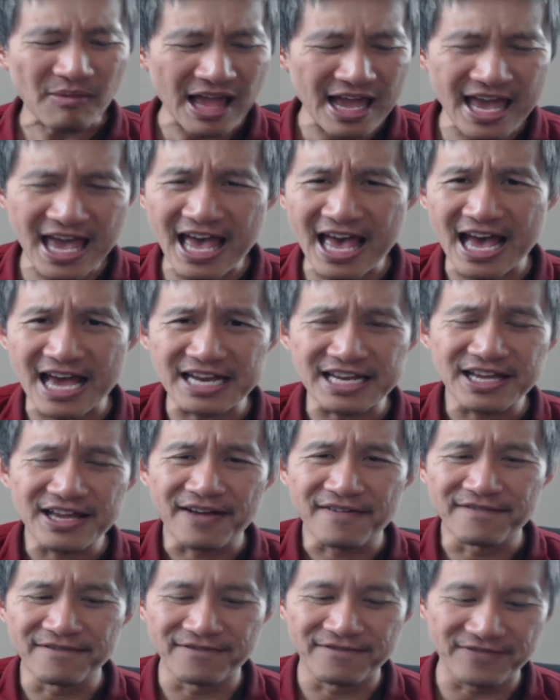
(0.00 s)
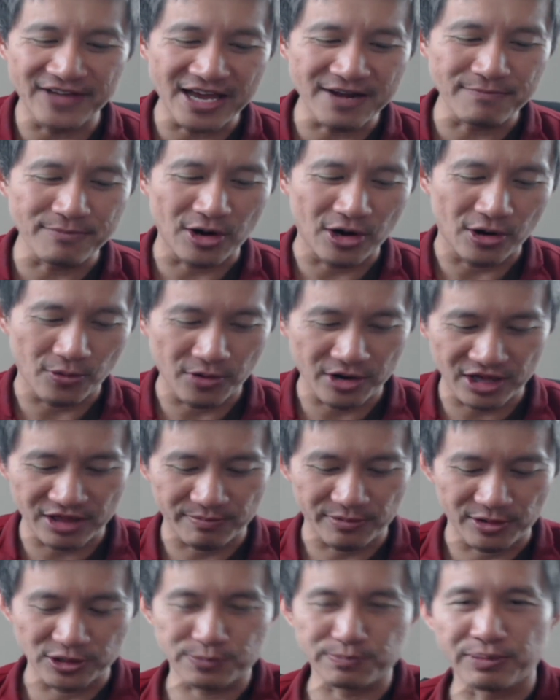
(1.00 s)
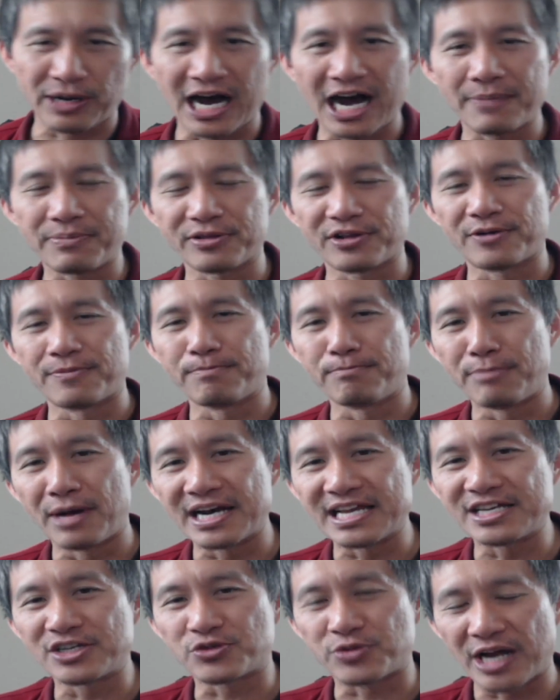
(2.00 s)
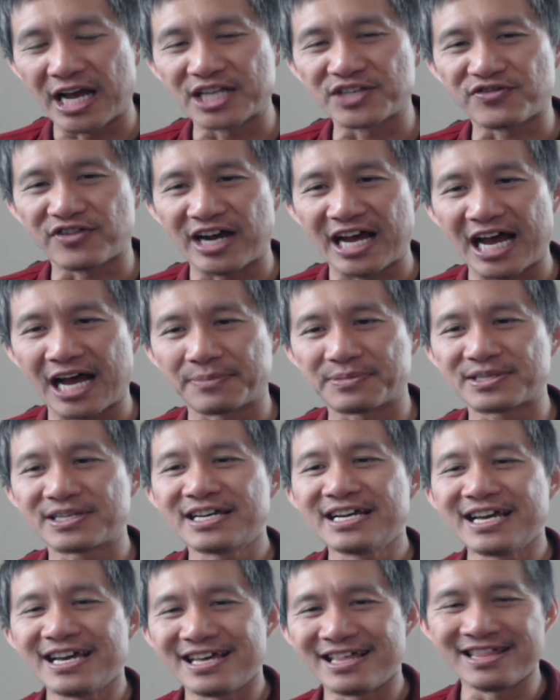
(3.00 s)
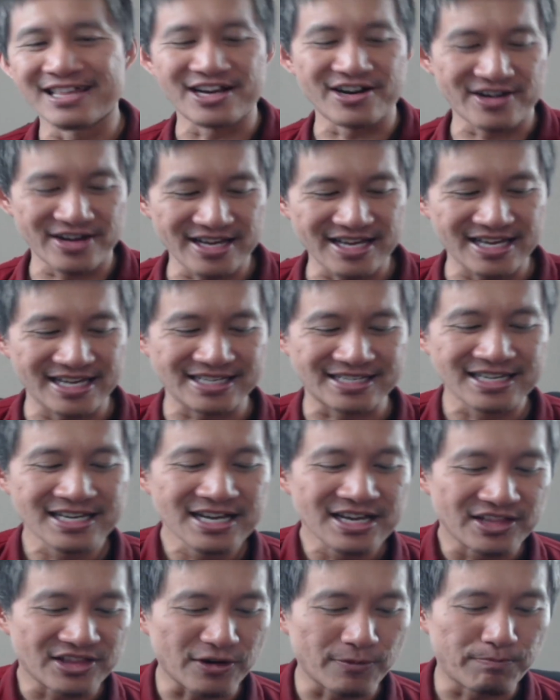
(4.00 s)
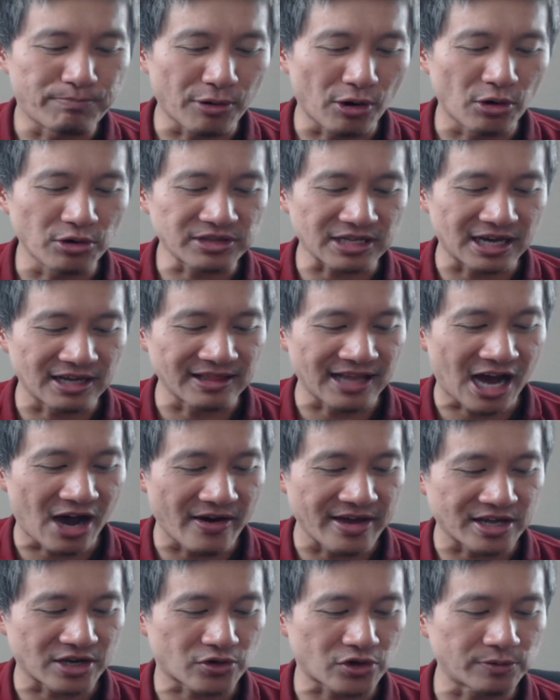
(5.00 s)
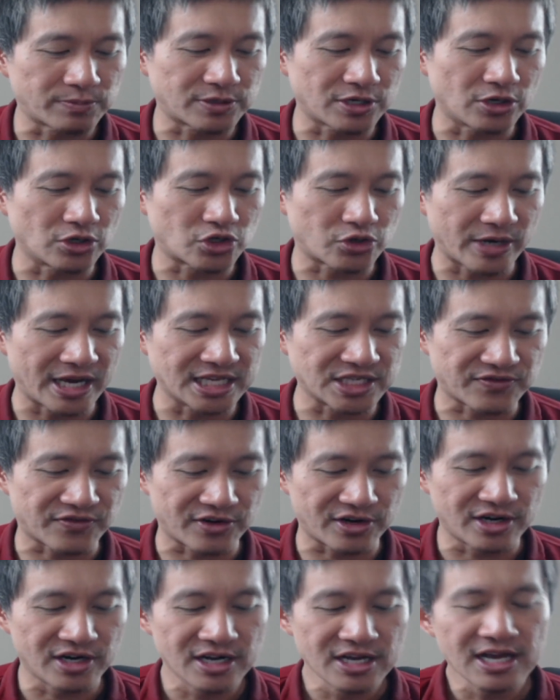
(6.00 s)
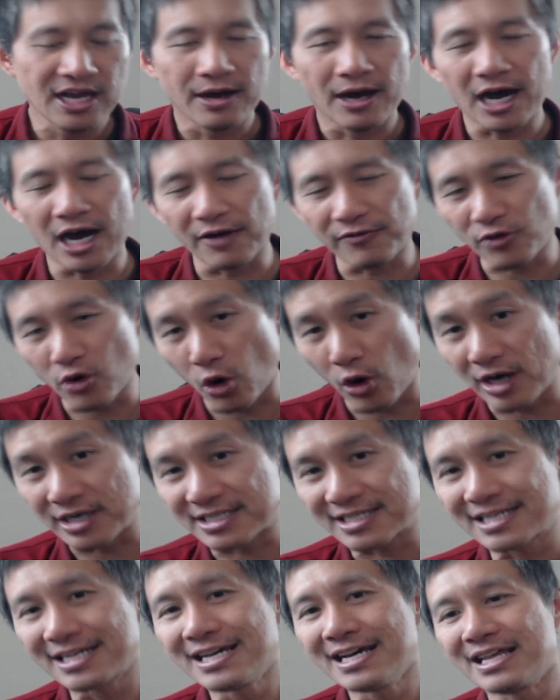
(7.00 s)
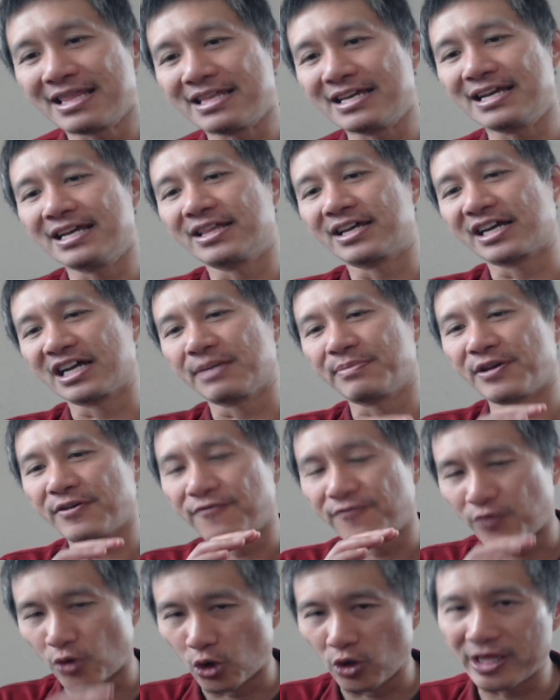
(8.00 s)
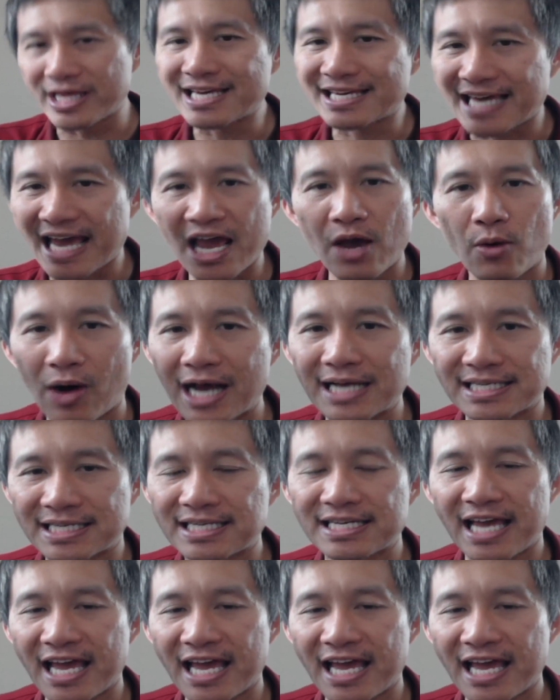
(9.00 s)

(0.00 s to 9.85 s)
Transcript: And Venmo, one of the most popular money transfer apps there is. They're both allowing crypto transfer. Of course, they're going to be fully KYC